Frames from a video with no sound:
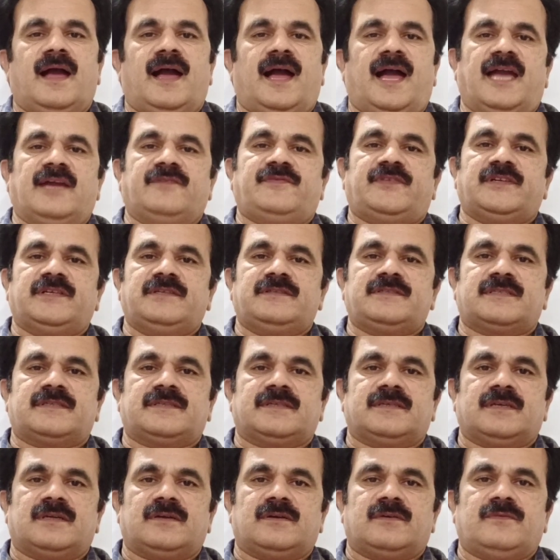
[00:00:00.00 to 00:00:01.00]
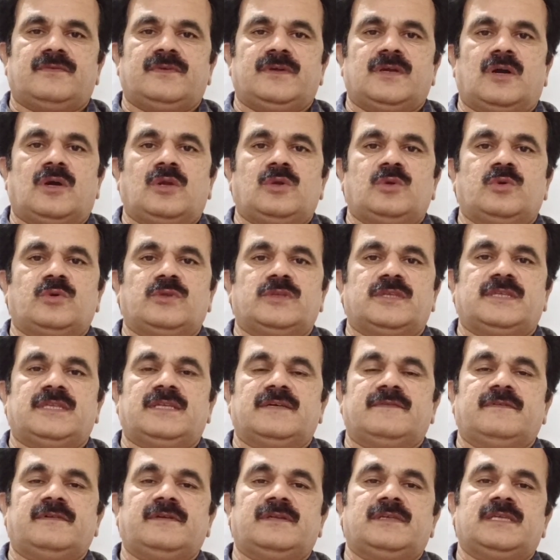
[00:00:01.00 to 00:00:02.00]
Hi friends, we all know that
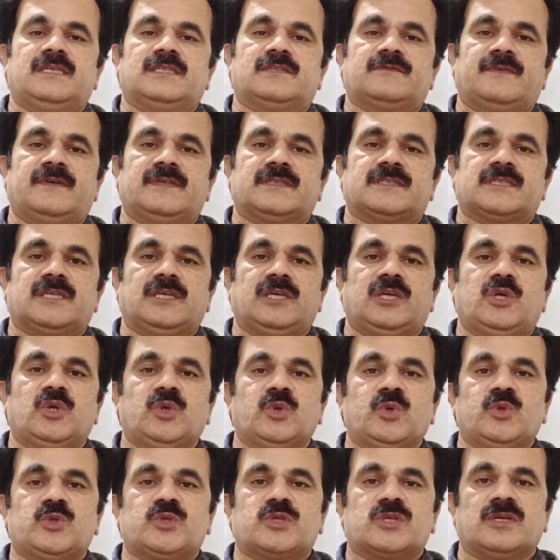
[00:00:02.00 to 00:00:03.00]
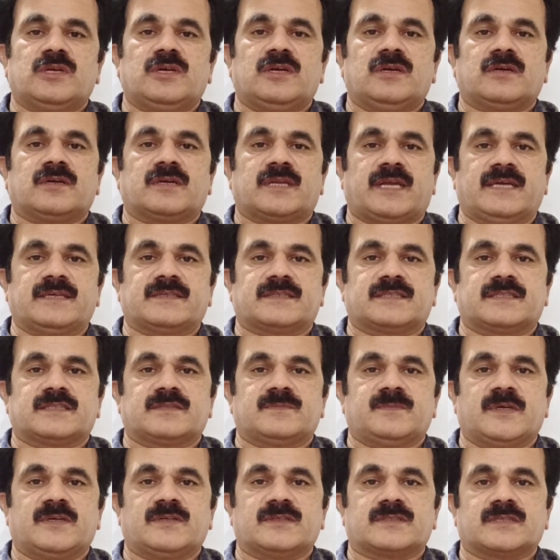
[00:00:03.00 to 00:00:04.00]
the world is facing huge crisis
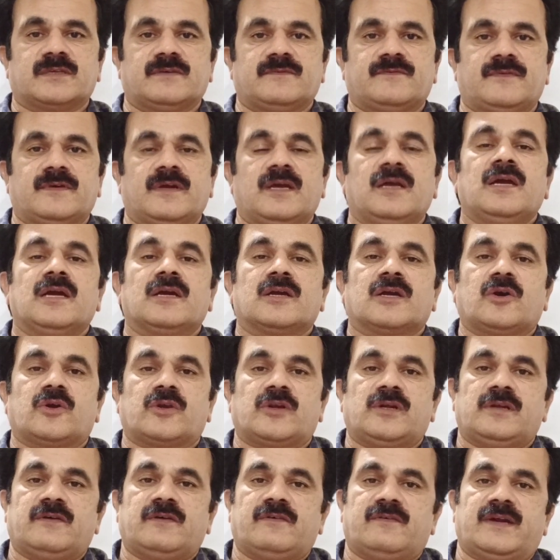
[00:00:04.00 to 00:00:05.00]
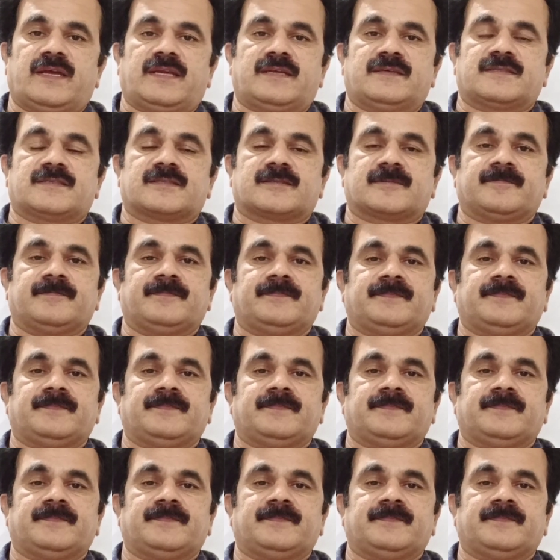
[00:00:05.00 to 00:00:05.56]
because of coronavirus.